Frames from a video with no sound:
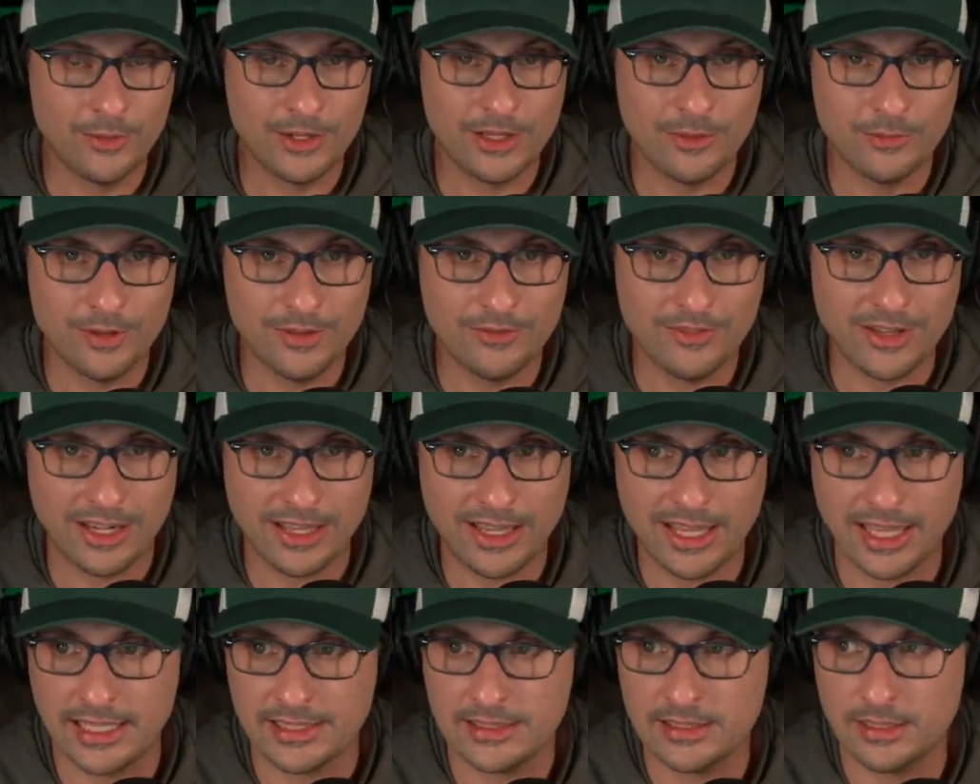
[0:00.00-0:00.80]
we, have got
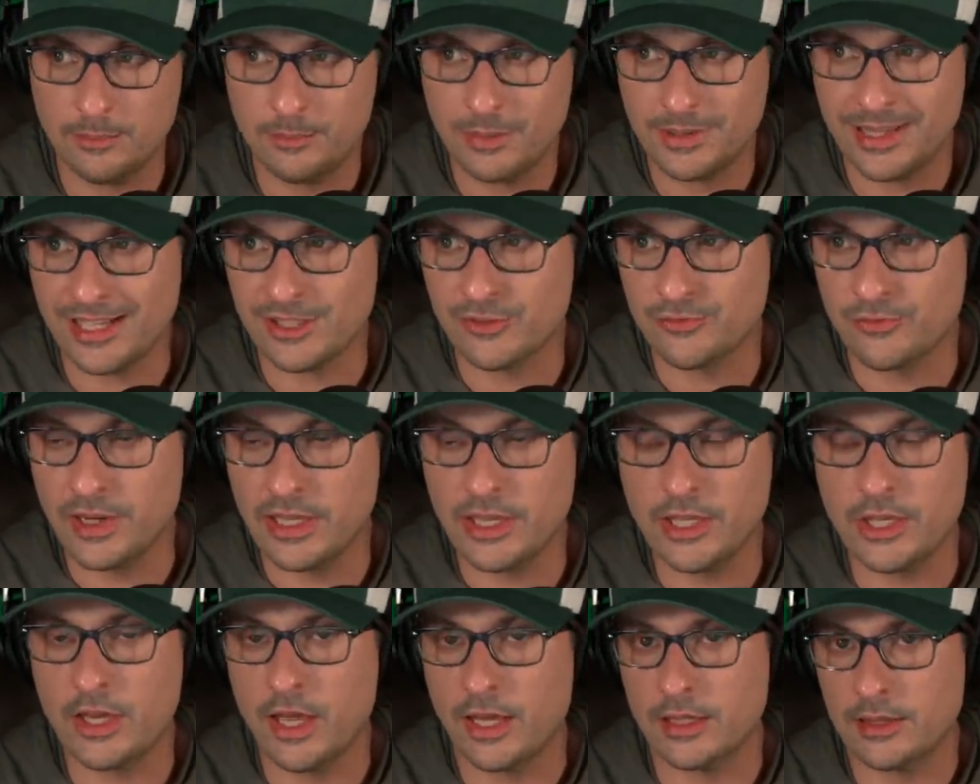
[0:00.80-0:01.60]
to cancel it. But that's
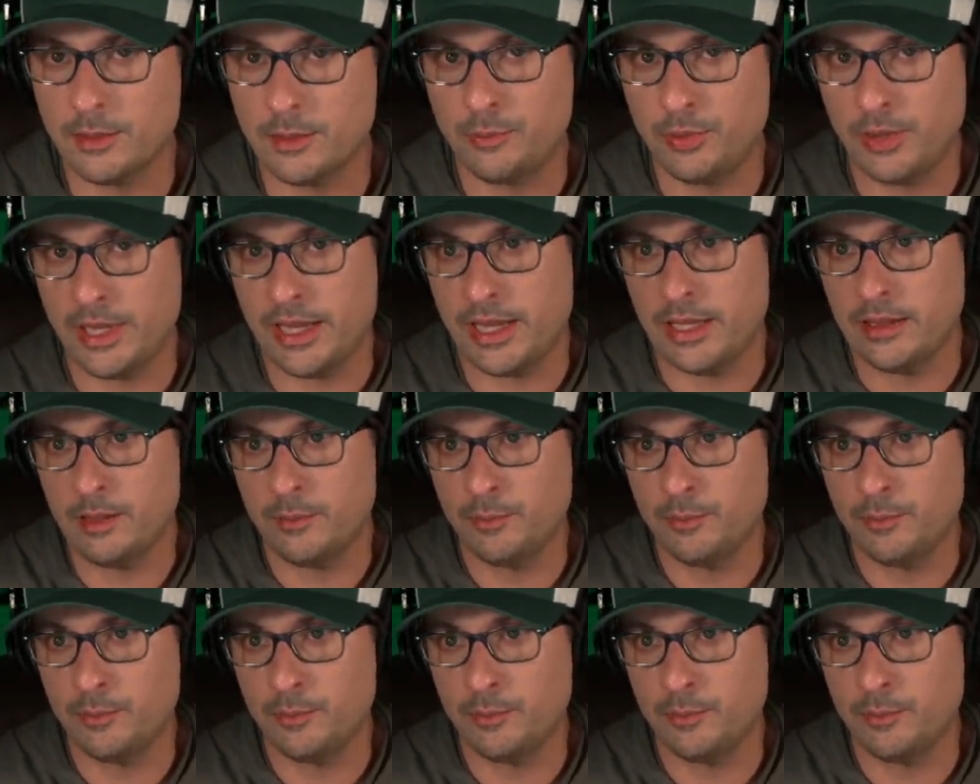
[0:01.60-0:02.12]
really not the plan.